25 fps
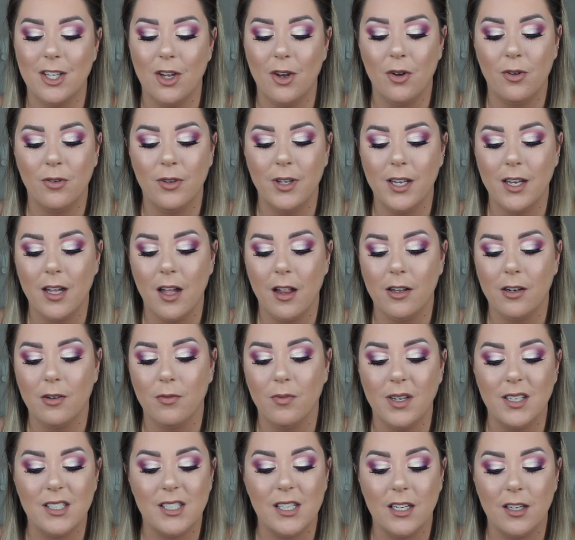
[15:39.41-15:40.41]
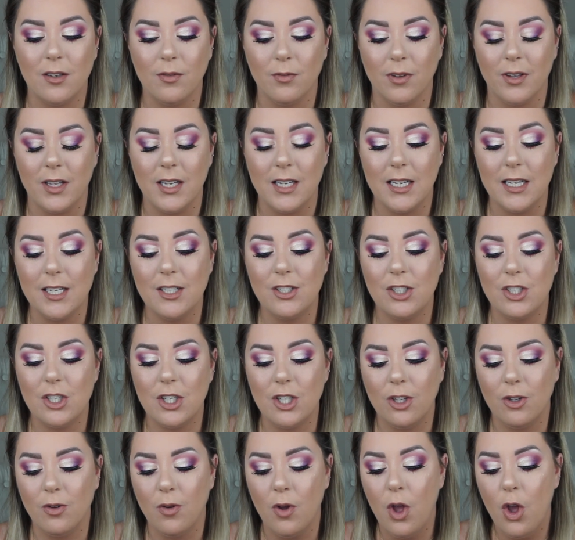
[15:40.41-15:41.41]
The only color we didn't really get
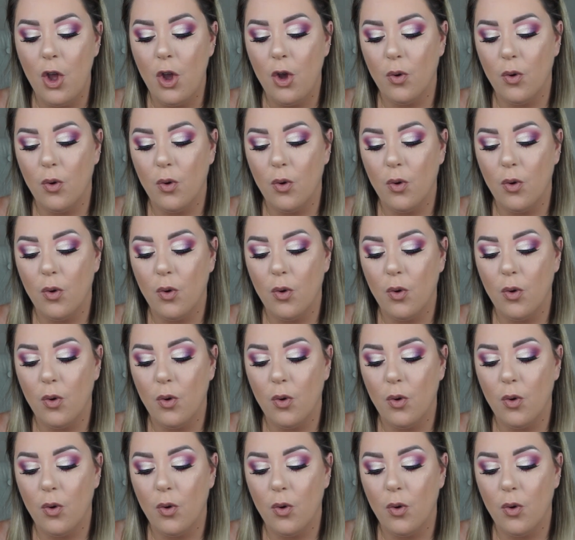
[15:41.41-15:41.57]
to